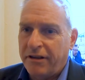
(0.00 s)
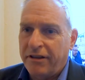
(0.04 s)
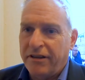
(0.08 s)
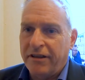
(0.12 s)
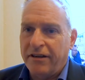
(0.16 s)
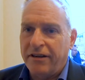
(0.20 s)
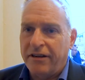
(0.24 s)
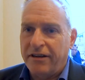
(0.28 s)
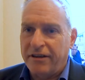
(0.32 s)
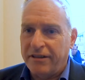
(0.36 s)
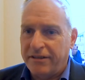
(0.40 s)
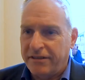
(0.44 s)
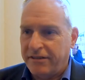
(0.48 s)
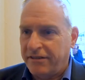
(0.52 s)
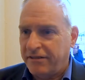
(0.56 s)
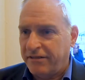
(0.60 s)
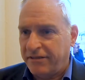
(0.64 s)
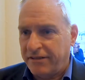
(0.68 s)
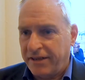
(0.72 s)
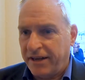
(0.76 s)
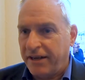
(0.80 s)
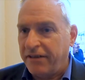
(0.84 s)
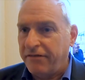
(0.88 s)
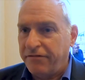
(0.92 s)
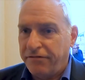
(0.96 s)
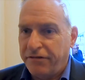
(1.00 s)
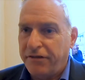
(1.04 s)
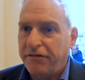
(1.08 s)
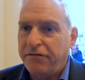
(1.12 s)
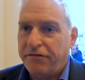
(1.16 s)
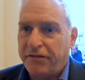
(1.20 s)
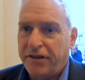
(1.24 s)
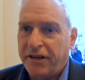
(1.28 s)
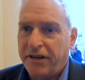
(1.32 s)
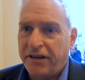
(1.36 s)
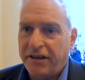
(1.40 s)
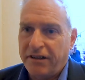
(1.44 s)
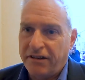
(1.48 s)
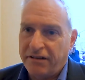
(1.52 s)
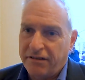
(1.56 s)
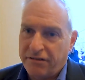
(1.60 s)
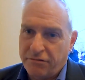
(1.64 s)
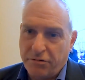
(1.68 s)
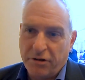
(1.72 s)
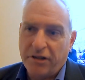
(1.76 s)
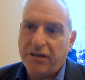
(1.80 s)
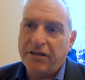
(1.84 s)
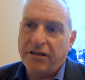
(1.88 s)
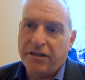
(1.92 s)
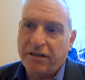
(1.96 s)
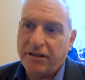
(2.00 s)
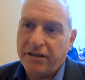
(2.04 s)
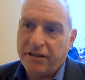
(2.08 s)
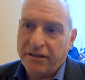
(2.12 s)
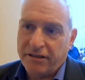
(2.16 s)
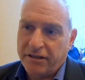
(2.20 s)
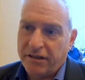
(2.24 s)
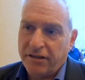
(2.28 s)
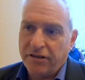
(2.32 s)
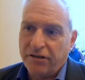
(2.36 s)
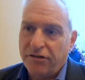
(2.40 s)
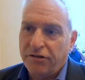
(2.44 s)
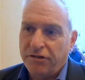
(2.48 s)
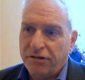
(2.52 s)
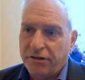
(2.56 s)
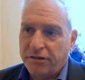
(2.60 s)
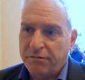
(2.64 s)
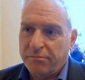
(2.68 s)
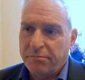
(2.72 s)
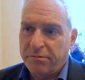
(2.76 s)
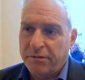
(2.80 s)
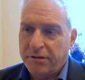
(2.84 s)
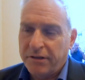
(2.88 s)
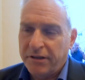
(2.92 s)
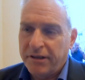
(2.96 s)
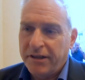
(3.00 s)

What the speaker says: in the last 10, 15, 20 years in Europe?